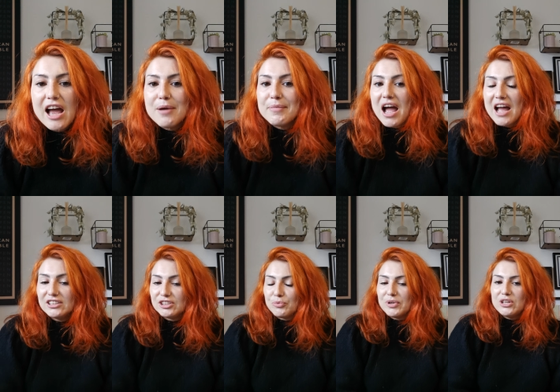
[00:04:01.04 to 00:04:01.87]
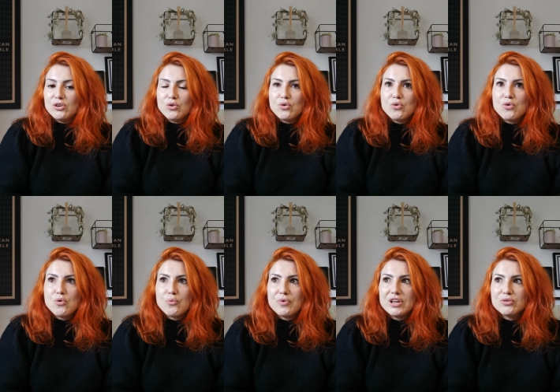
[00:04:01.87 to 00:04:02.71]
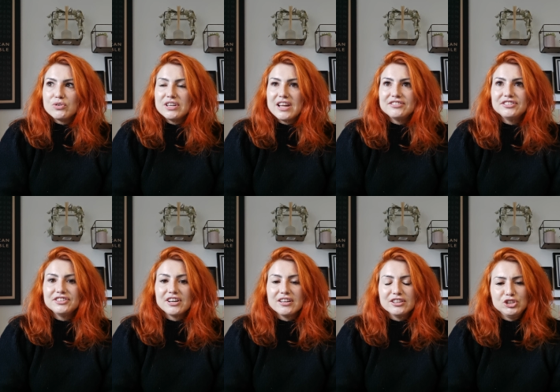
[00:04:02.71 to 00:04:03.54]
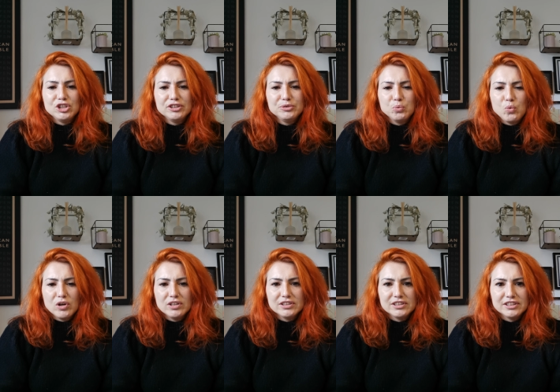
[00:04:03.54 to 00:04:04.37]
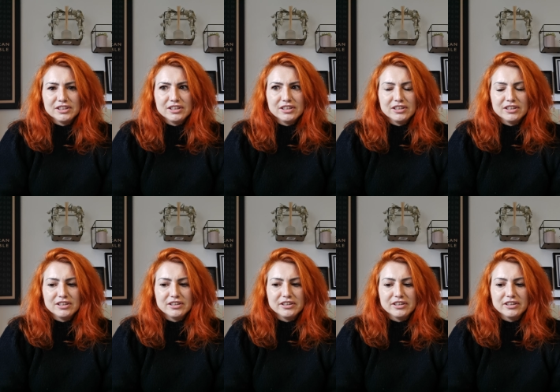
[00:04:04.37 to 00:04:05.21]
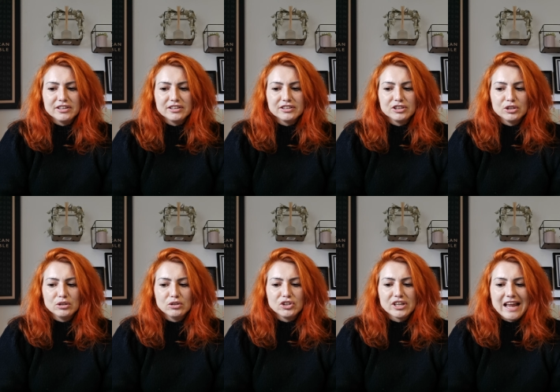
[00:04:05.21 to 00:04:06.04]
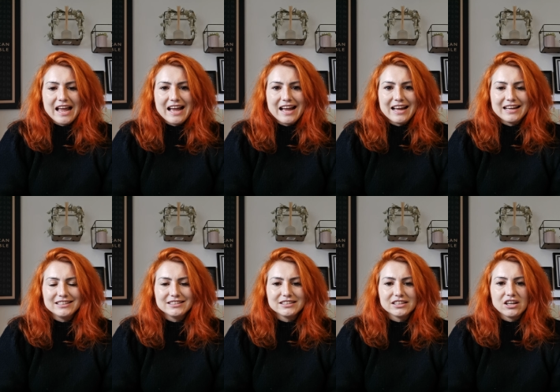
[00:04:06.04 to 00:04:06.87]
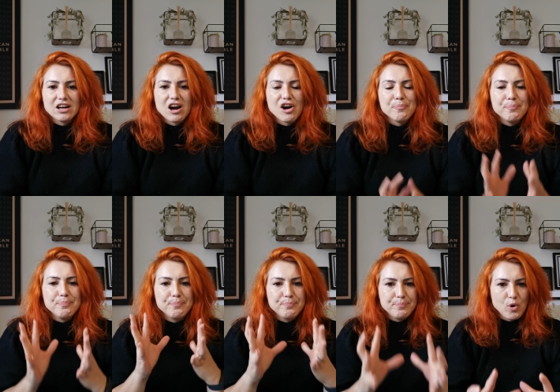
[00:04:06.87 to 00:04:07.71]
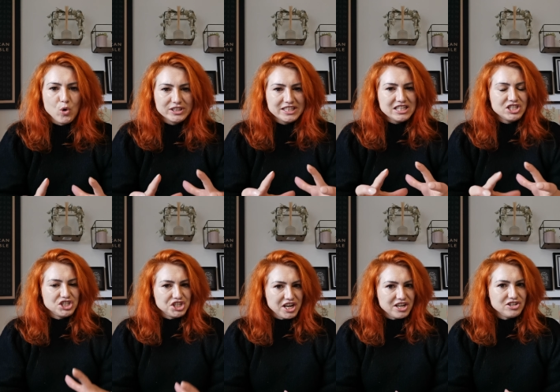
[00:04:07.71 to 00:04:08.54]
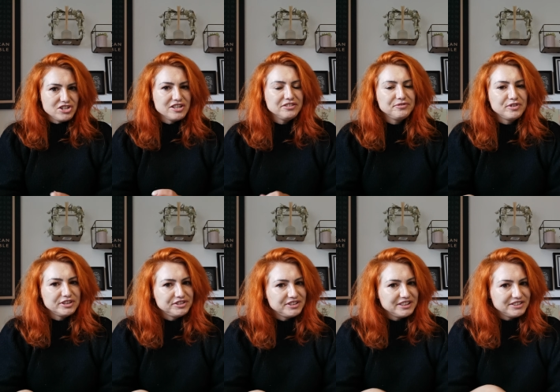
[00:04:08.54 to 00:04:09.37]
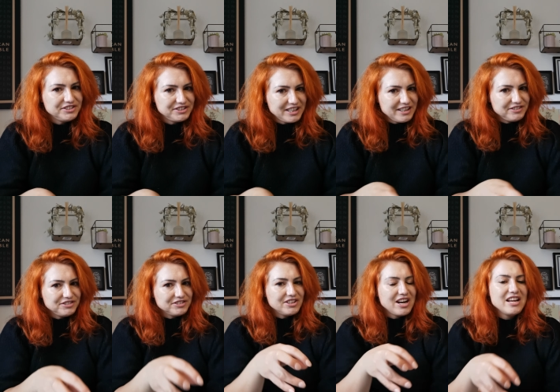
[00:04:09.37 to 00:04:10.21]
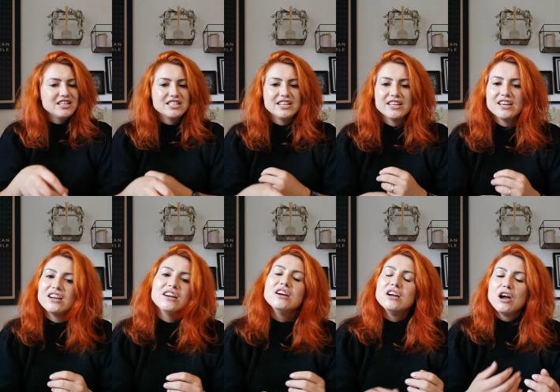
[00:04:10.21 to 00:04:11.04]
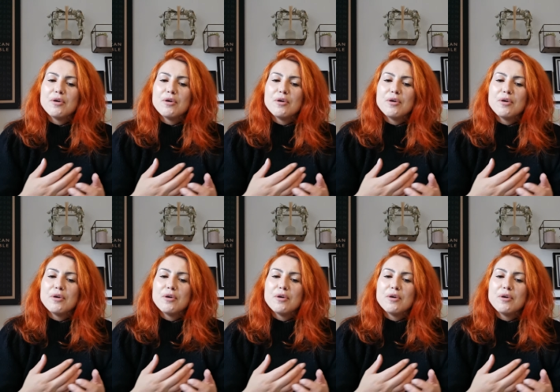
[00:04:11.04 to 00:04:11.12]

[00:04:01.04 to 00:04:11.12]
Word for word: Um, and we know we don't necessarily just want to to look at our body changes for success criteria,